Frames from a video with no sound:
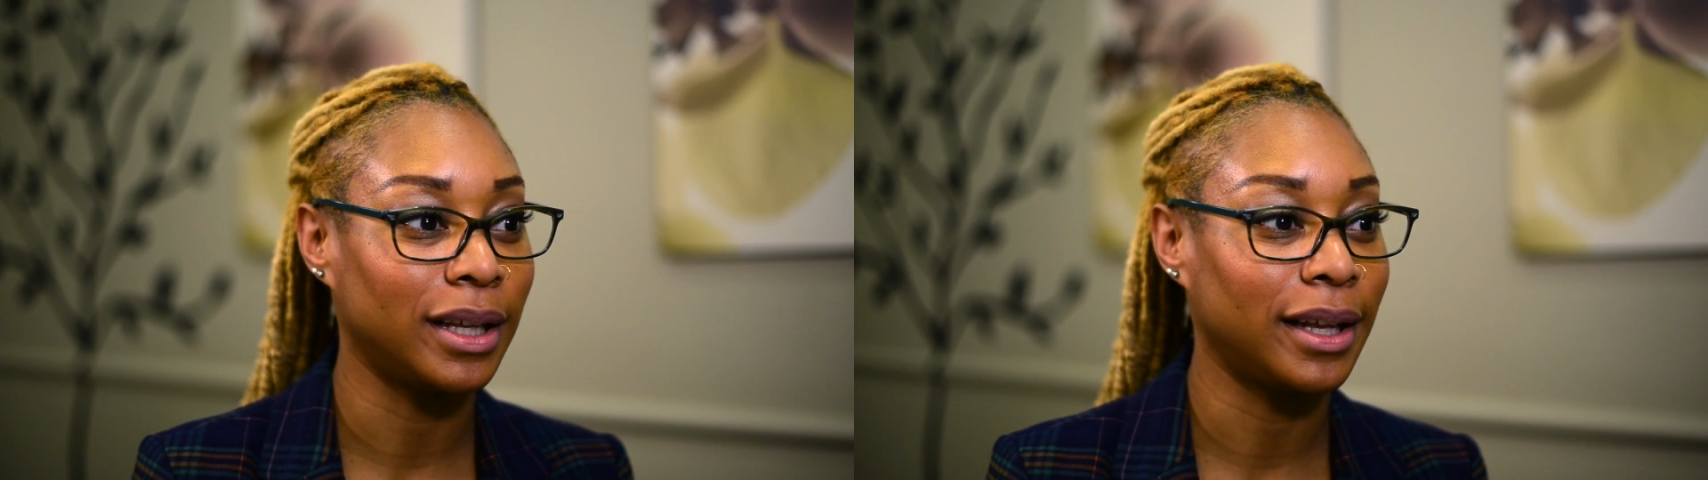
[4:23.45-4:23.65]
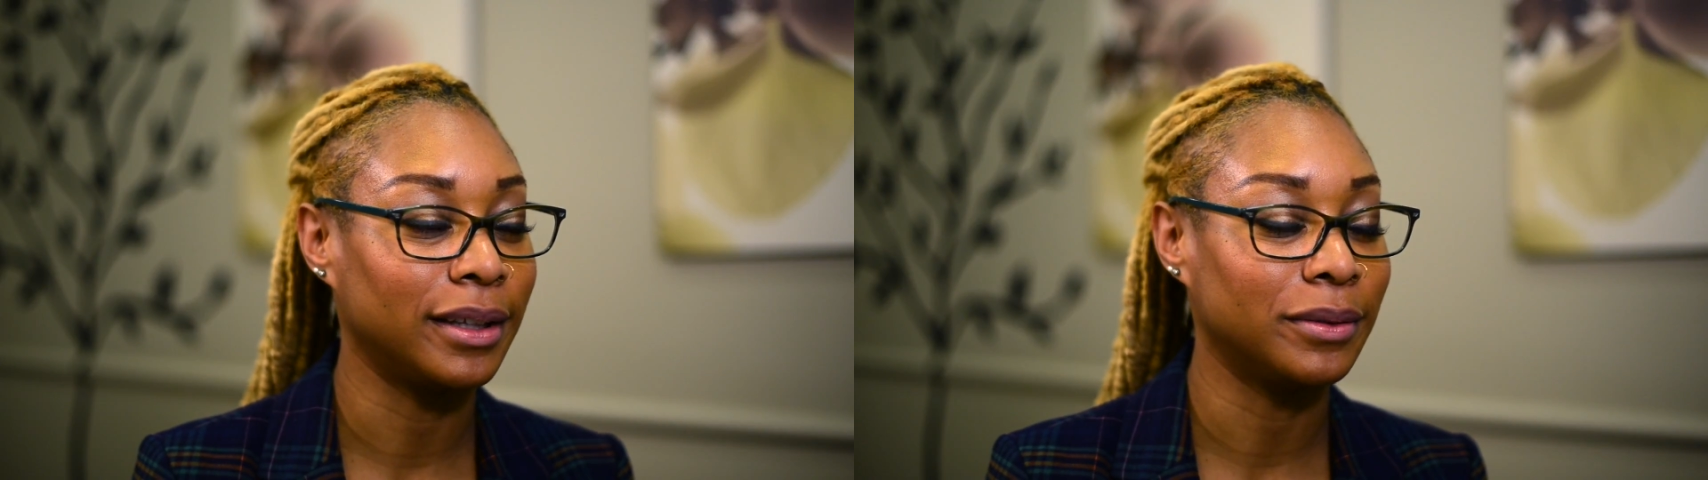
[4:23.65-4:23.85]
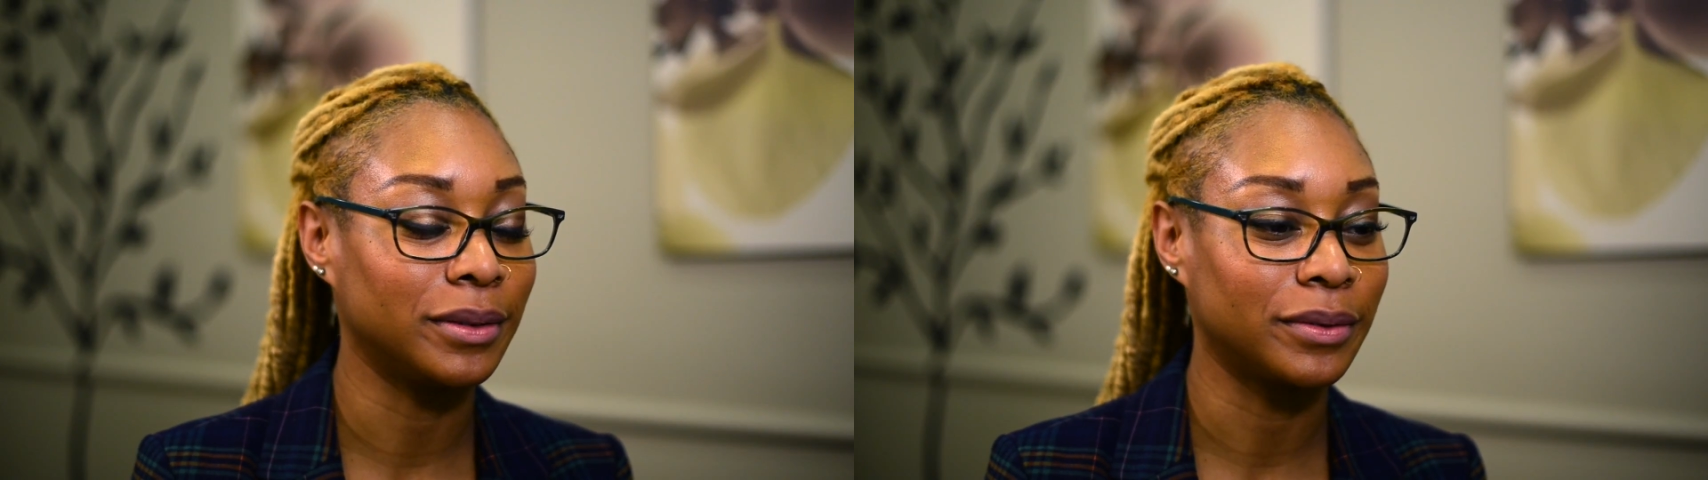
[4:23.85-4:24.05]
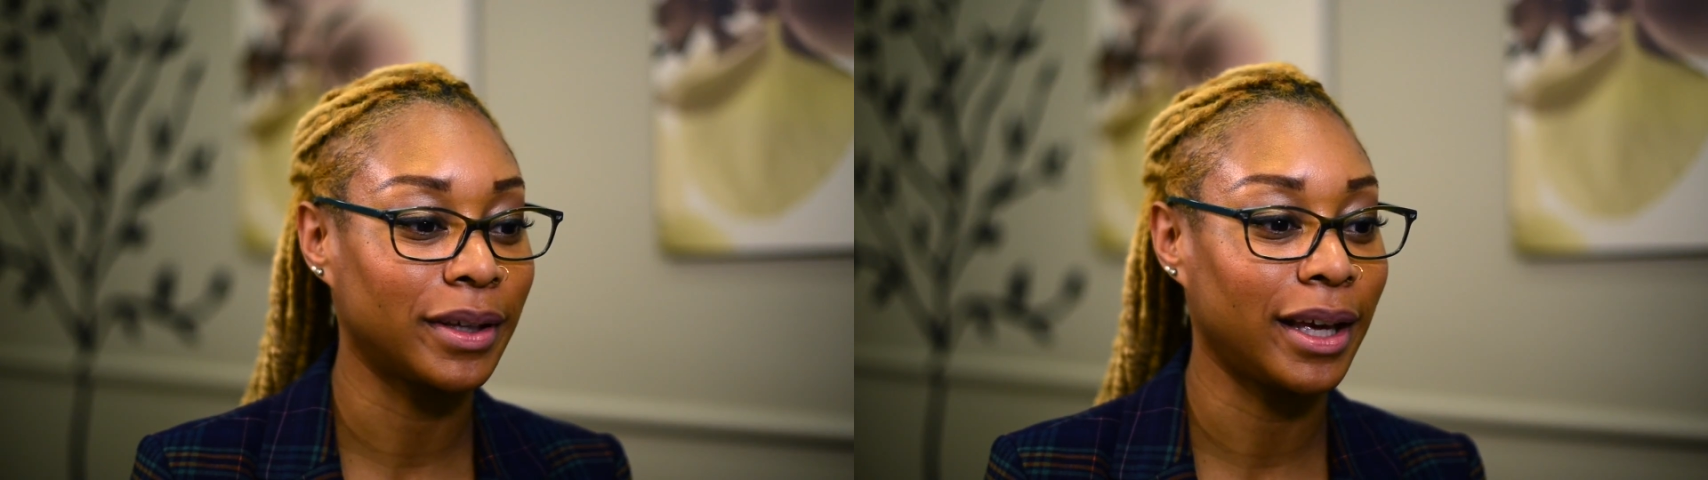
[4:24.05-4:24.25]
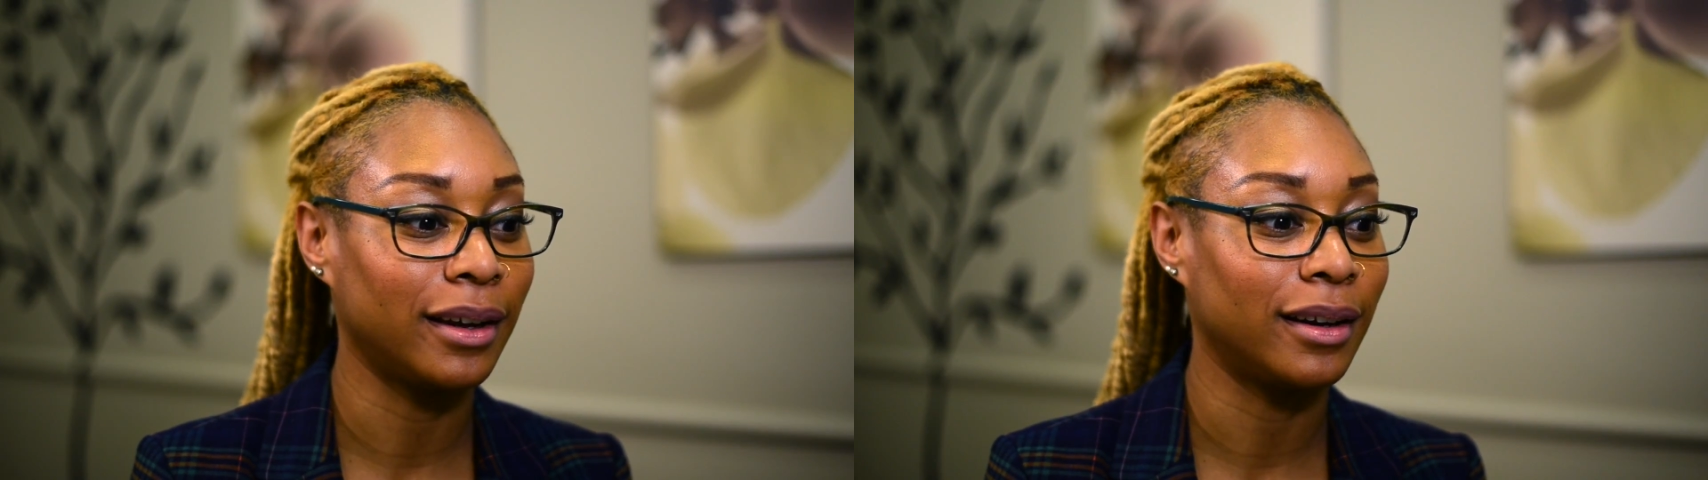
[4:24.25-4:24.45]
that level of
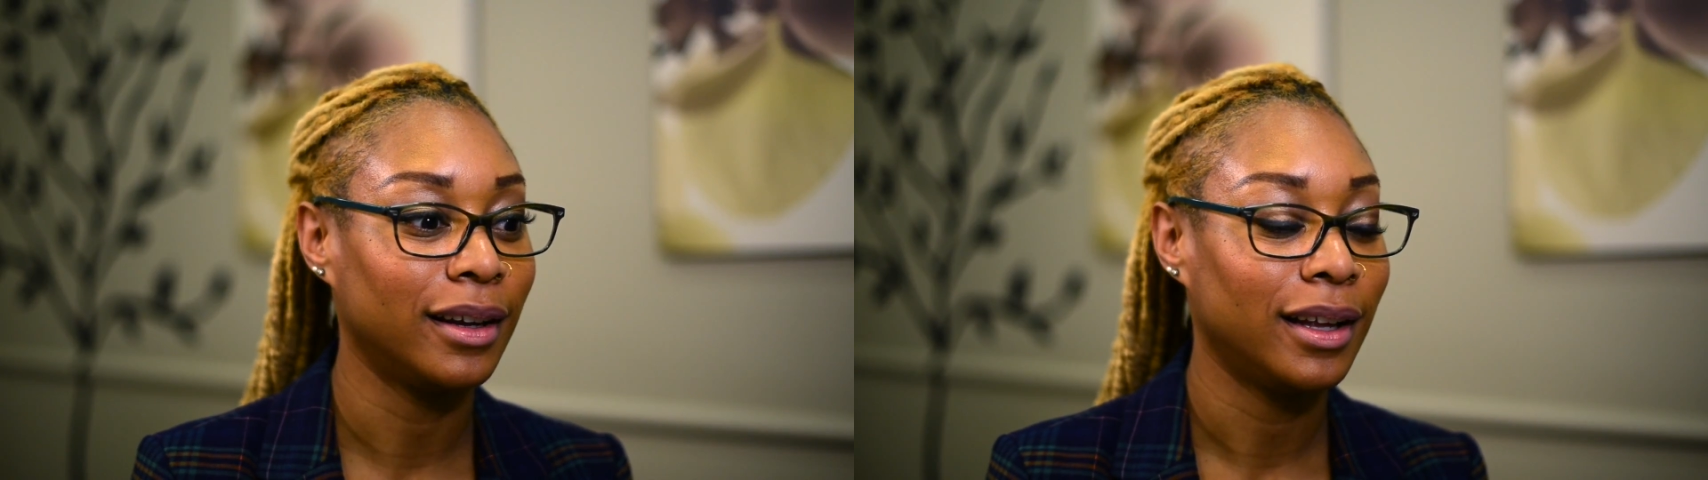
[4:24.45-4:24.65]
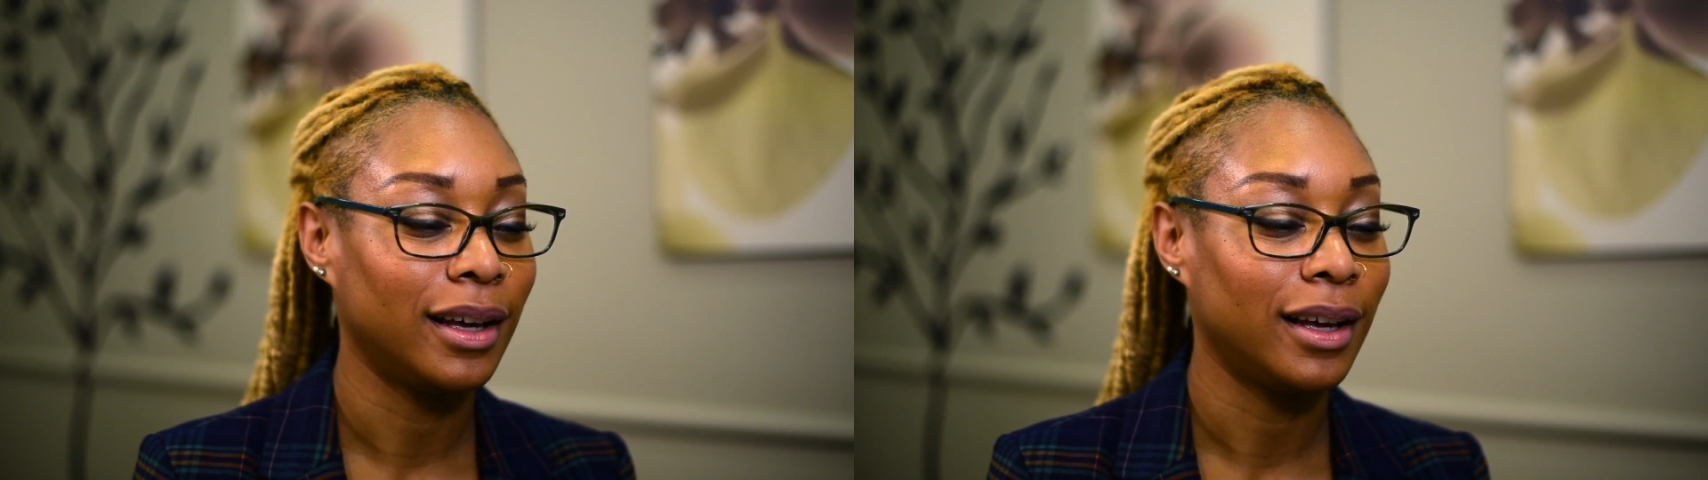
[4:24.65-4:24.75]
care.